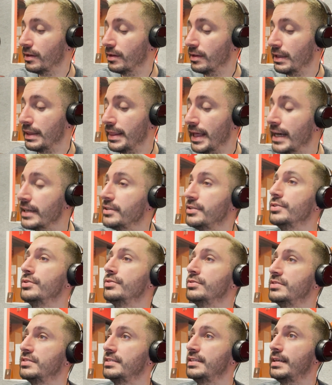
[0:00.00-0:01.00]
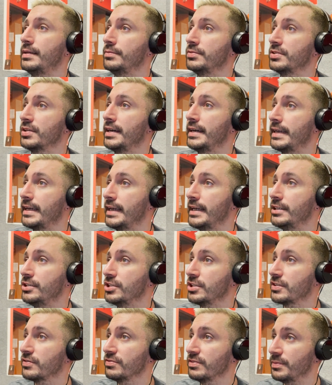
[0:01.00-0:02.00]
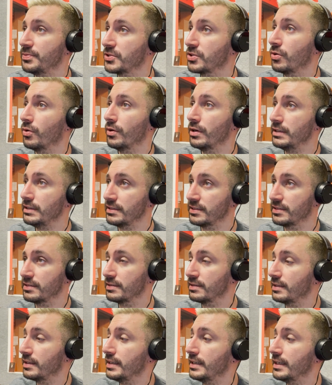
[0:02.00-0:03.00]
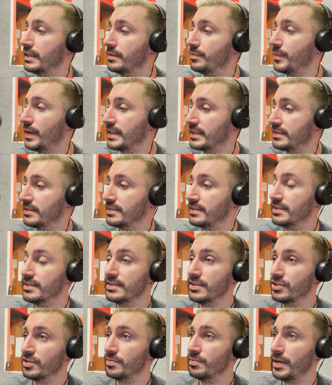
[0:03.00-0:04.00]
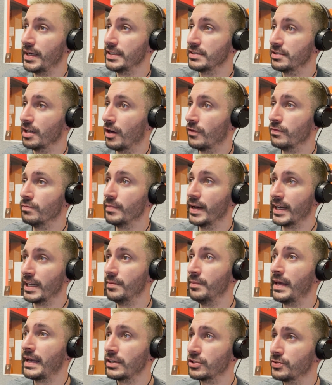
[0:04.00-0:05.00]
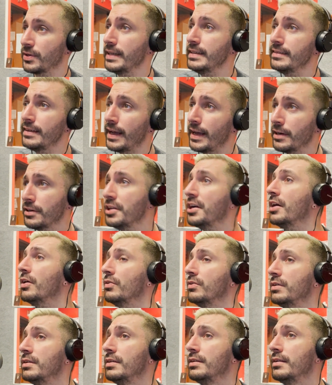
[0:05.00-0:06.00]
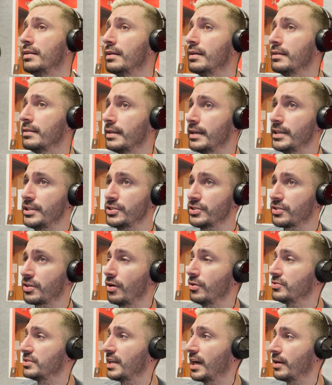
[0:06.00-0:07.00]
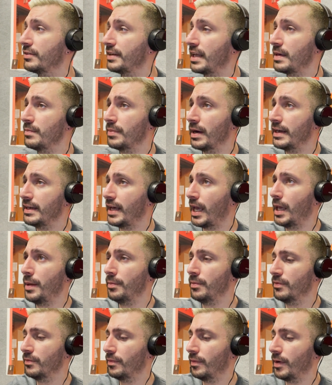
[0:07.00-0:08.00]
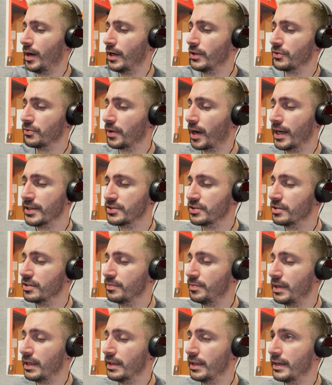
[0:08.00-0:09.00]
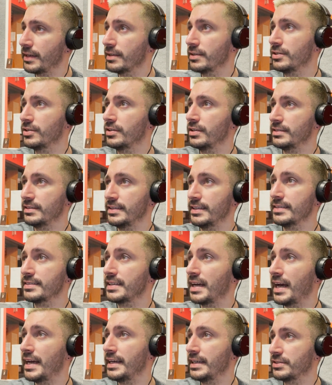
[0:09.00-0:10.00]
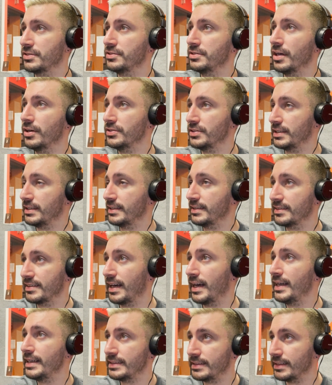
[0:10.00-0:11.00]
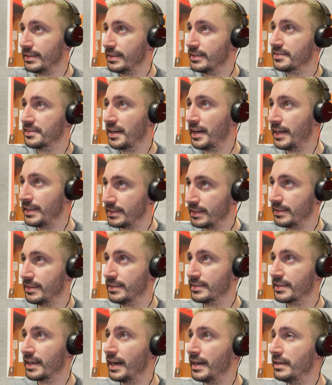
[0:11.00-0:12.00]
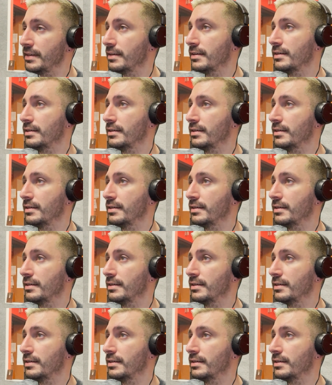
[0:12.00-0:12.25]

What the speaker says: That dude seems like he just flips coins and makes his decision based off, am I going to make a trade today or no? Then he just goes down name by name on the roster and be like, is it this guy? Yes or no? Is it this guy? Is it this guy? Is it this guy?